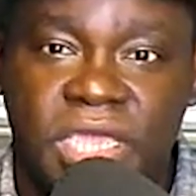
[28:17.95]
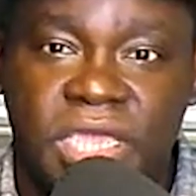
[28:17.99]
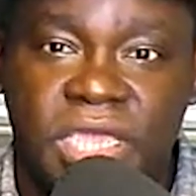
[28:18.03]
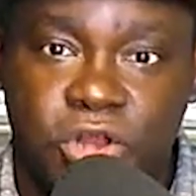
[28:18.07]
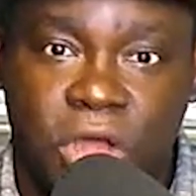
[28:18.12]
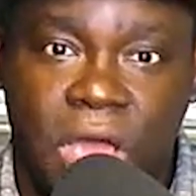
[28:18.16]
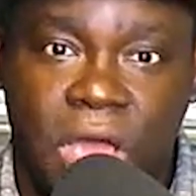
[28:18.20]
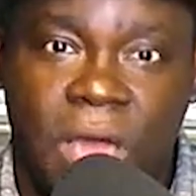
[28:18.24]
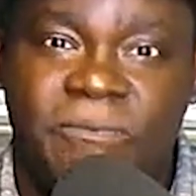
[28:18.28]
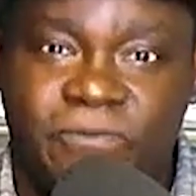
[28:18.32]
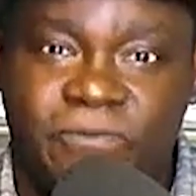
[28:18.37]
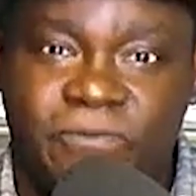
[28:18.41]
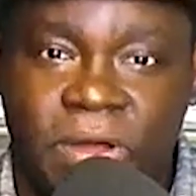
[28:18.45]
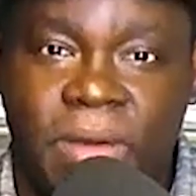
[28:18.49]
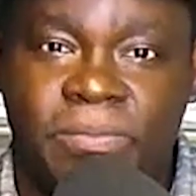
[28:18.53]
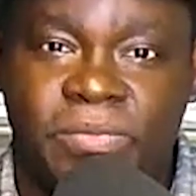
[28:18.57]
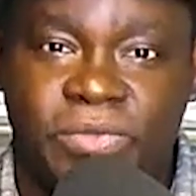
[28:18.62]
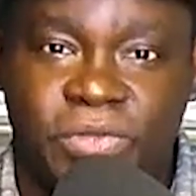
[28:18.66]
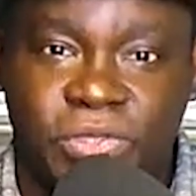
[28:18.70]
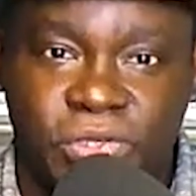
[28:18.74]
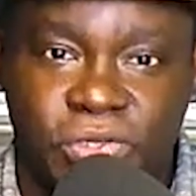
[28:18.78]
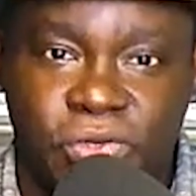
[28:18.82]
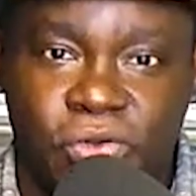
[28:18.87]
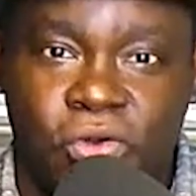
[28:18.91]
I'm
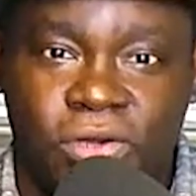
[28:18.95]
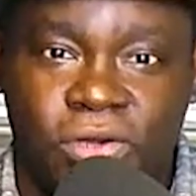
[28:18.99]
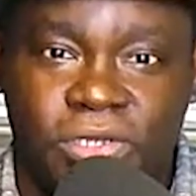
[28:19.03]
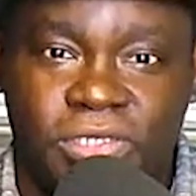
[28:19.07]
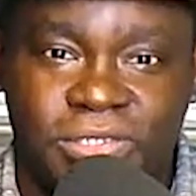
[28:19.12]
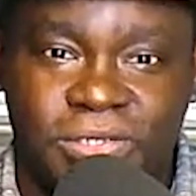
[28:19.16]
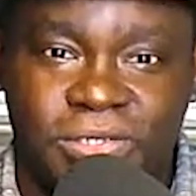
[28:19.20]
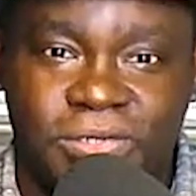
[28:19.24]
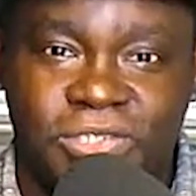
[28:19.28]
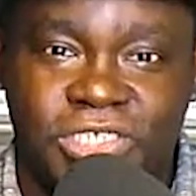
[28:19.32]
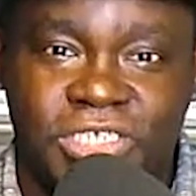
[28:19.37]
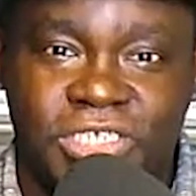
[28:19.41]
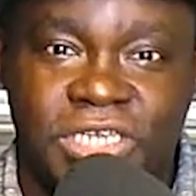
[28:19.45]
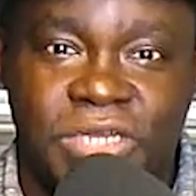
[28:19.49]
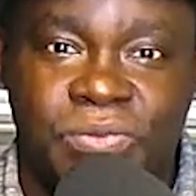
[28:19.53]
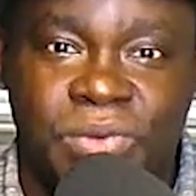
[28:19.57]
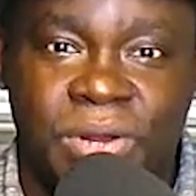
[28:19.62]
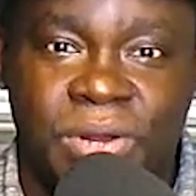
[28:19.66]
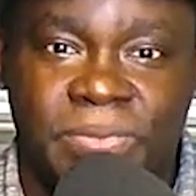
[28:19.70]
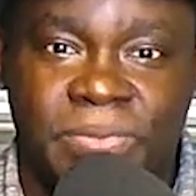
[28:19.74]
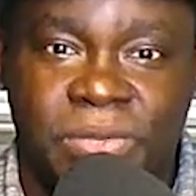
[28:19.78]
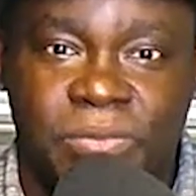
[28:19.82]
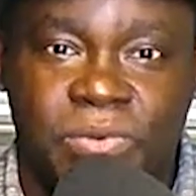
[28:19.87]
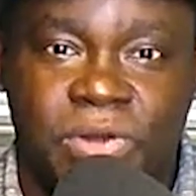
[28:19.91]
from New York. So she
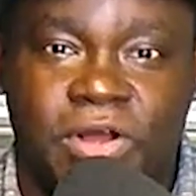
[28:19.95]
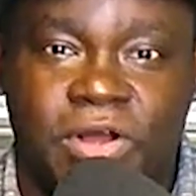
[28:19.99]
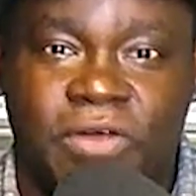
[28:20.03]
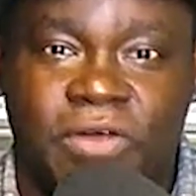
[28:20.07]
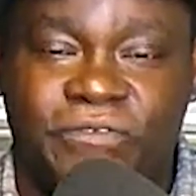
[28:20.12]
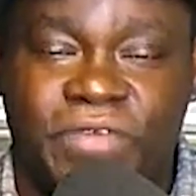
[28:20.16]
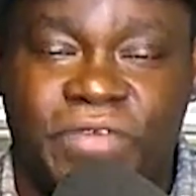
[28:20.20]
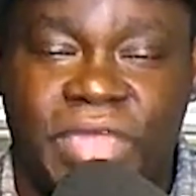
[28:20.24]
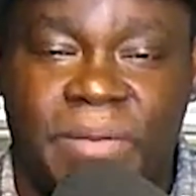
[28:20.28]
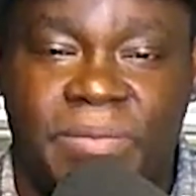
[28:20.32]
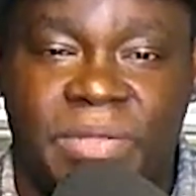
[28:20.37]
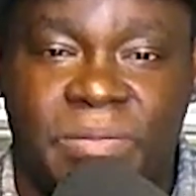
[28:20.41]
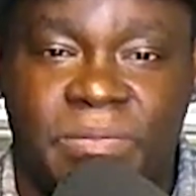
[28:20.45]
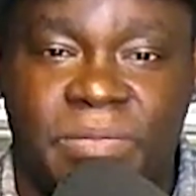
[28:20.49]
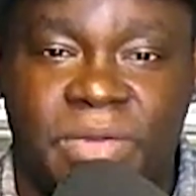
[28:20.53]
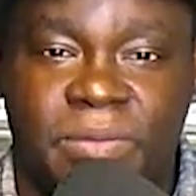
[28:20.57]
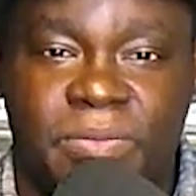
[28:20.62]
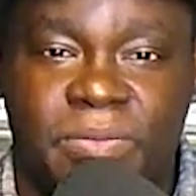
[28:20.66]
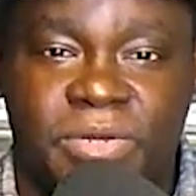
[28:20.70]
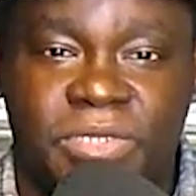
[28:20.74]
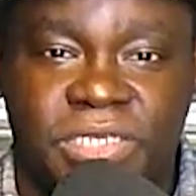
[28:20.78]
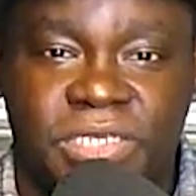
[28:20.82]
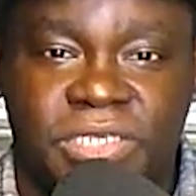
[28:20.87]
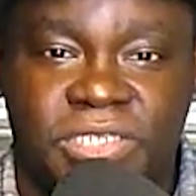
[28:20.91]
went up there with her family
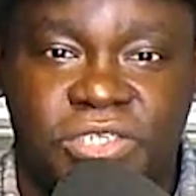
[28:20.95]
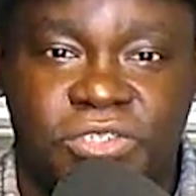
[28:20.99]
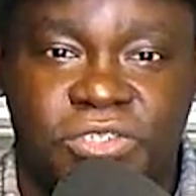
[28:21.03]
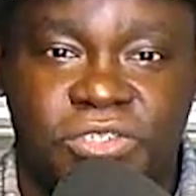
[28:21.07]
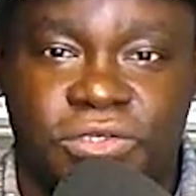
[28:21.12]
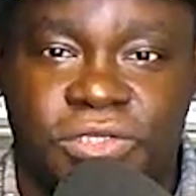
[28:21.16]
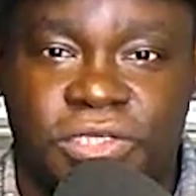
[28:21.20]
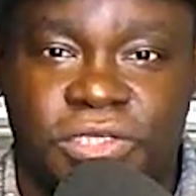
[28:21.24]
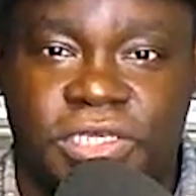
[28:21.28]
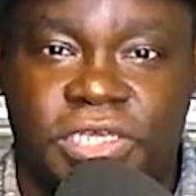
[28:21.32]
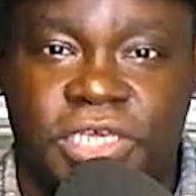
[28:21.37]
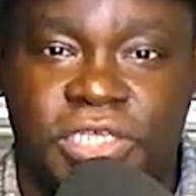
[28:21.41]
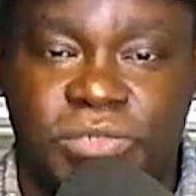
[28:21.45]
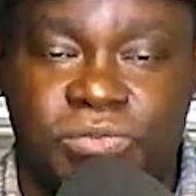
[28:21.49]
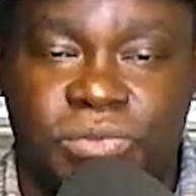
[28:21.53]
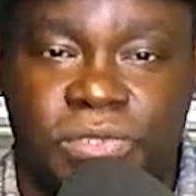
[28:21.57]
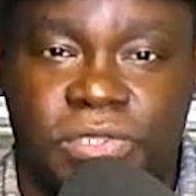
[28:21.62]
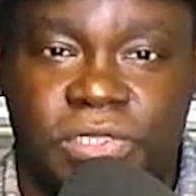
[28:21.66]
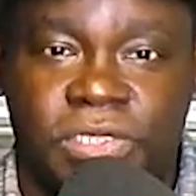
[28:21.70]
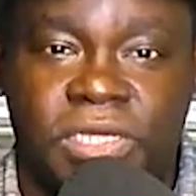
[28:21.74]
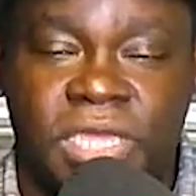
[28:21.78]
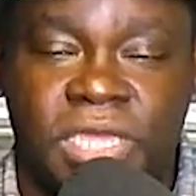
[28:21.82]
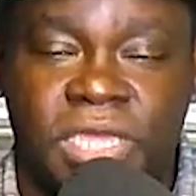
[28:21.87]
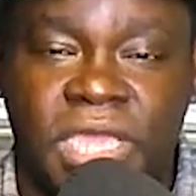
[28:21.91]
members and she took the kids
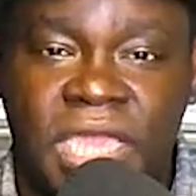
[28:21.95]
with her.